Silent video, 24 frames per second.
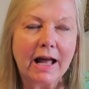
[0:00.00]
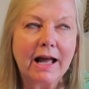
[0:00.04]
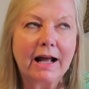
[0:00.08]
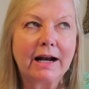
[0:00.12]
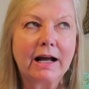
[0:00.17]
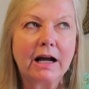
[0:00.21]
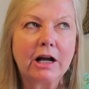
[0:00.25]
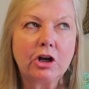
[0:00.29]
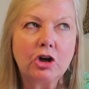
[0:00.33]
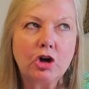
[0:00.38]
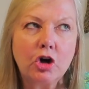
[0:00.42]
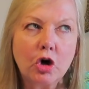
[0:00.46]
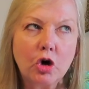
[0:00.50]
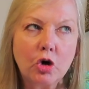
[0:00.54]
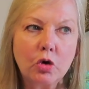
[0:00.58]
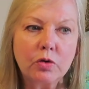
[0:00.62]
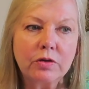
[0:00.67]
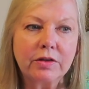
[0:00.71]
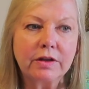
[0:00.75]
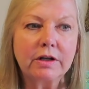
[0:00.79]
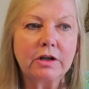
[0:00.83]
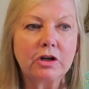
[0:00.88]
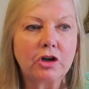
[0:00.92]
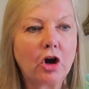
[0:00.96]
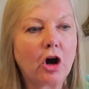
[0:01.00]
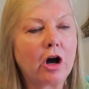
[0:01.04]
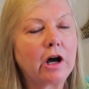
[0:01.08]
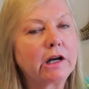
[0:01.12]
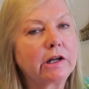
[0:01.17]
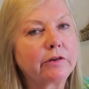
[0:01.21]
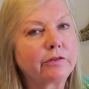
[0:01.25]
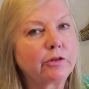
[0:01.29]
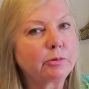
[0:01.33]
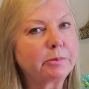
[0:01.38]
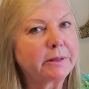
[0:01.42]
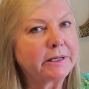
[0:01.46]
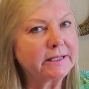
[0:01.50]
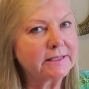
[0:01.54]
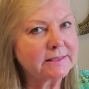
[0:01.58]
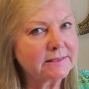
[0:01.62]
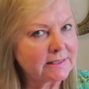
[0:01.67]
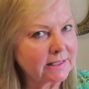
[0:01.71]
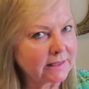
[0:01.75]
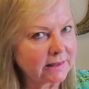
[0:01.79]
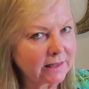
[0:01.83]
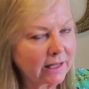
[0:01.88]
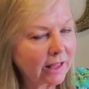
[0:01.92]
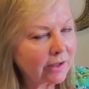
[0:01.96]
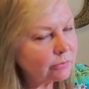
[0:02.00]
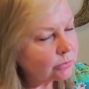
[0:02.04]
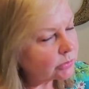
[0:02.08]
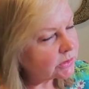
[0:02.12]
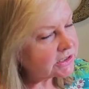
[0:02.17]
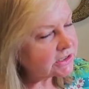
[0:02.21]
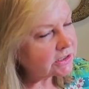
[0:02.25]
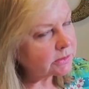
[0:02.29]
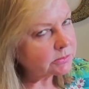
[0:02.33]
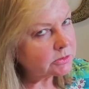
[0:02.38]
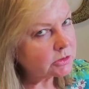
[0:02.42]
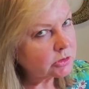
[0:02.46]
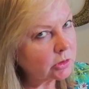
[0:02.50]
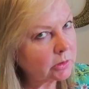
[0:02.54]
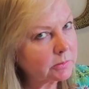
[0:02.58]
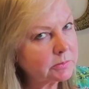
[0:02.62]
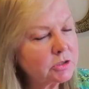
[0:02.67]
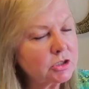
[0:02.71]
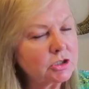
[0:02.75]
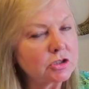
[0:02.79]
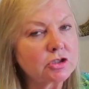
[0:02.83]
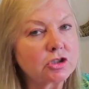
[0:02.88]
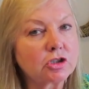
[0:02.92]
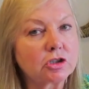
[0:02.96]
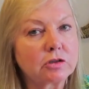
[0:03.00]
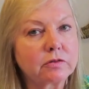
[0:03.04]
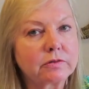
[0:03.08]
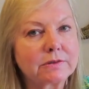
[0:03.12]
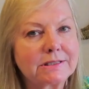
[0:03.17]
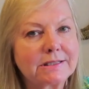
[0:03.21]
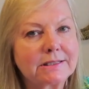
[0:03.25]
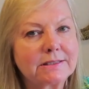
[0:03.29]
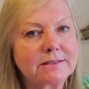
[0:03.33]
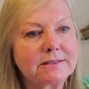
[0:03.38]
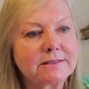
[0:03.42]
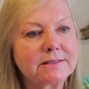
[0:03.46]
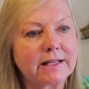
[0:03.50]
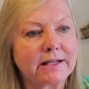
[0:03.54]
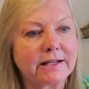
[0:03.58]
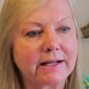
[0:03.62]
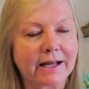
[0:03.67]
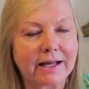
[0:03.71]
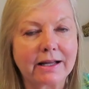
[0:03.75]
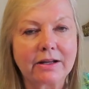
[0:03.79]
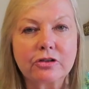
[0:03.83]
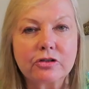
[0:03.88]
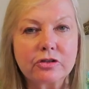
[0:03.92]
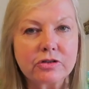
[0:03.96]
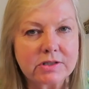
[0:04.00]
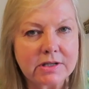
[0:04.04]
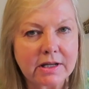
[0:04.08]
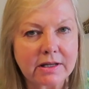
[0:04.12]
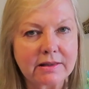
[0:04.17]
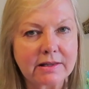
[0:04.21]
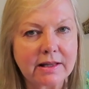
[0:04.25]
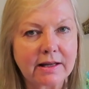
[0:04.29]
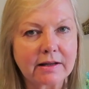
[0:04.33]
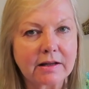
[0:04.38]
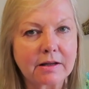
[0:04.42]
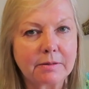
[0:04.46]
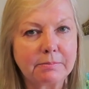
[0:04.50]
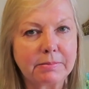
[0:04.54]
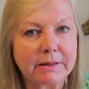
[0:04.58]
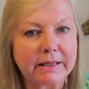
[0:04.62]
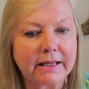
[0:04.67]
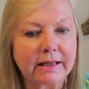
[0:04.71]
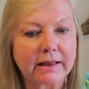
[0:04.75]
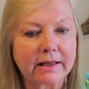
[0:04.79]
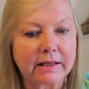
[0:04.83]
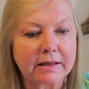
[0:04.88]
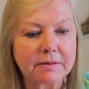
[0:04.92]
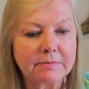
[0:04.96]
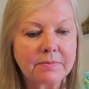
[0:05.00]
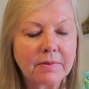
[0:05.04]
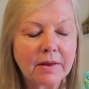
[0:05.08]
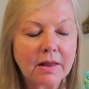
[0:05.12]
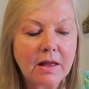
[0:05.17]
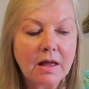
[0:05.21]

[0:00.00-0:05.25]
and I know that not everybody is in love with subscription services, and I understand that completely.